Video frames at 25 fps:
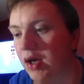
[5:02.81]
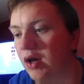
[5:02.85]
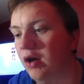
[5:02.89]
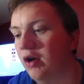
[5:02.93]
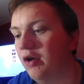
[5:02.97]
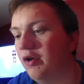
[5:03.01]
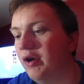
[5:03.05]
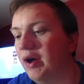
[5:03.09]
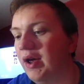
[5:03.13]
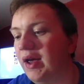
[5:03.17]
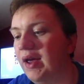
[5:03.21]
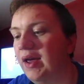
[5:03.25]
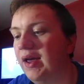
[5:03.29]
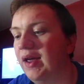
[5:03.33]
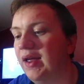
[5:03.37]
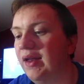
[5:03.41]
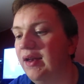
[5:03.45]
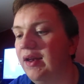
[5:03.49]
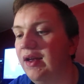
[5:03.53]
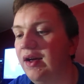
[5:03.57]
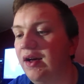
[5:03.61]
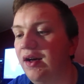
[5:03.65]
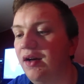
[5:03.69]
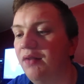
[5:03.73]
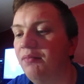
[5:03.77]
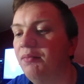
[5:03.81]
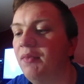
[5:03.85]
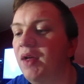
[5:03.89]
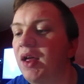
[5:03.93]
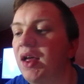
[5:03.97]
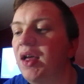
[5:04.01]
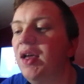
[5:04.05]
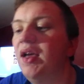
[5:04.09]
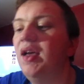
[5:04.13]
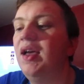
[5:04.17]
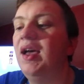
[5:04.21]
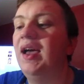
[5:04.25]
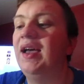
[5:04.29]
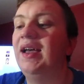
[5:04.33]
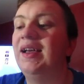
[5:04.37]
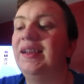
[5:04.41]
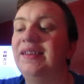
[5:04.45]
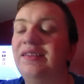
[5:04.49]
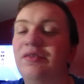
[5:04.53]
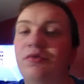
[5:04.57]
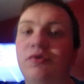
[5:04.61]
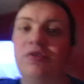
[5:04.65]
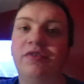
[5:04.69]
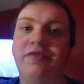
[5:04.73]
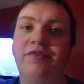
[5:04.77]
Okay, and um, I
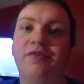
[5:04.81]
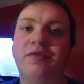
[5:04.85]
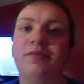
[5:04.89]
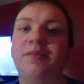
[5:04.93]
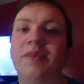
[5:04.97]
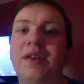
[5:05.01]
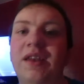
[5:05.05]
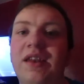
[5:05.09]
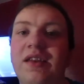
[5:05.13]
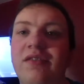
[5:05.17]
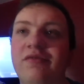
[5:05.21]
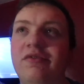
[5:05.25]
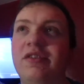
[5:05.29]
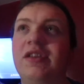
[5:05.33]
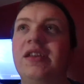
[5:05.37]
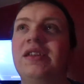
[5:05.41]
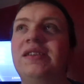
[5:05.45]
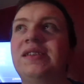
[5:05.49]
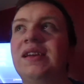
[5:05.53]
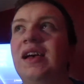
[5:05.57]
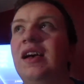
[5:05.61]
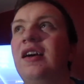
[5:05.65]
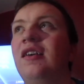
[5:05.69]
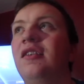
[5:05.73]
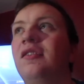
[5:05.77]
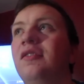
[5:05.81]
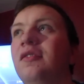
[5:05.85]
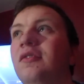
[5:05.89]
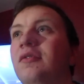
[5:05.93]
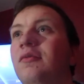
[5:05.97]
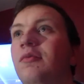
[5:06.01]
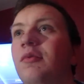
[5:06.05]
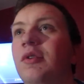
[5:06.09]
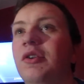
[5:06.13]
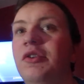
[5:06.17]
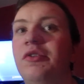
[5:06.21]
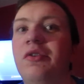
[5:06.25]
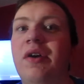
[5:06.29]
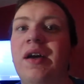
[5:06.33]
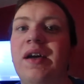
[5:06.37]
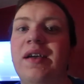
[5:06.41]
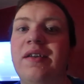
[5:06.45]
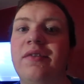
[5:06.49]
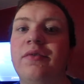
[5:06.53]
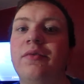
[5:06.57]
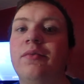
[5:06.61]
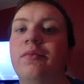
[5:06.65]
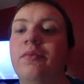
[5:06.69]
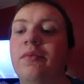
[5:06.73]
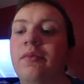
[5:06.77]
guess in order for me to really tell what you
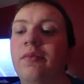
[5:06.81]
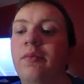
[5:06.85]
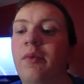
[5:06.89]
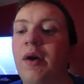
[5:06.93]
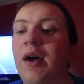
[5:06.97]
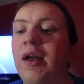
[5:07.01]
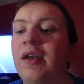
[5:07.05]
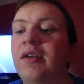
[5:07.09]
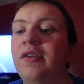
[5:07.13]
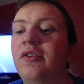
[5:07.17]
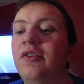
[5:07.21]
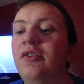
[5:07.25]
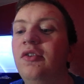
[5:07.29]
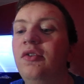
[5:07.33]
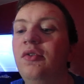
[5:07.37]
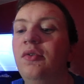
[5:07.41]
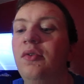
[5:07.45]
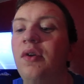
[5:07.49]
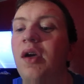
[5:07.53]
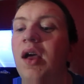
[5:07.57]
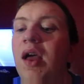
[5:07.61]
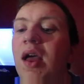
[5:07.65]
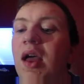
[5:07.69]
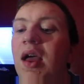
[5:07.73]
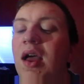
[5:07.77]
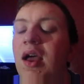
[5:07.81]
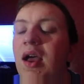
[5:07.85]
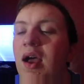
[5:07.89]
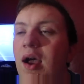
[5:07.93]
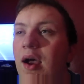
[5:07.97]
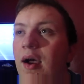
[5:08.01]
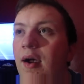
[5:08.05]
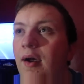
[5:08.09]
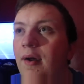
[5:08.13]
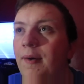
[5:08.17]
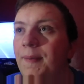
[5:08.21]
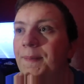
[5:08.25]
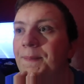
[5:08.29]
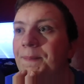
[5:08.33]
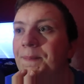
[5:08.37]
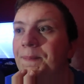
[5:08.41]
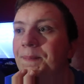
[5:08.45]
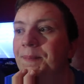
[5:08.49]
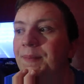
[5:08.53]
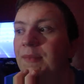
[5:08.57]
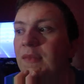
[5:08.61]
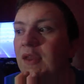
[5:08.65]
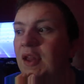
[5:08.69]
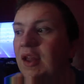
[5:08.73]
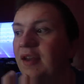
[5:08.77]
guys want to,
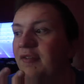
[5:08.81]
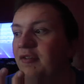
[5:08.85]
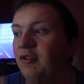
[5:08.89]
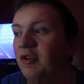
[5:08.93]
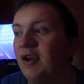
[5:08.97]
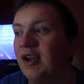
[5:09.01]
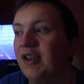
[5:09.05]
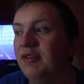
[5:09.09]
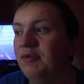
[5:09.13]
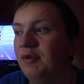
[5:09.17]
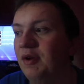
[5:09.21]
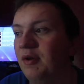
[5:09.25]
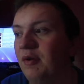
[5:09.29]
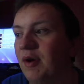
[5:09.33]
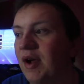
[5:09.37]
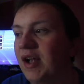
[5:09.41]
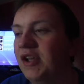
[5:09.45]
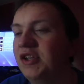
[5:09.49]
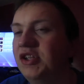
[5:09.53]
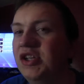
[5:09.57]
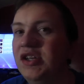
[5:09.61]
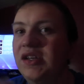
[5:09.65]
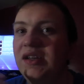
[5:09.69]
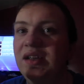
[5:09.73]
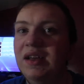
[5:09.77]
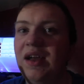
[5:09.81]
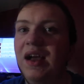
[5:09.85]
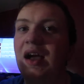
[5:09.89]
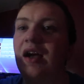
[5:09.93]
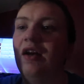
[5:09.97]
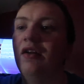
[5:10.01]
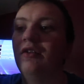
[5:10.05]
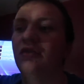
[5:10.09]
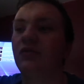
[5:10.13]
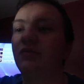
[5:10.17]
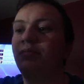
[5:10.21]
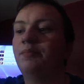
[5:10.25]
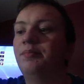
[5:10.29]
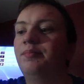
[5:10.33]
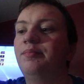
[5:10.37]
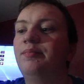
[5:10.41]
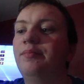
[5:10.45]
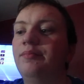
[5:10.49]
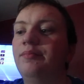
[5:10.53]
um, if you guys want to watch it, I'll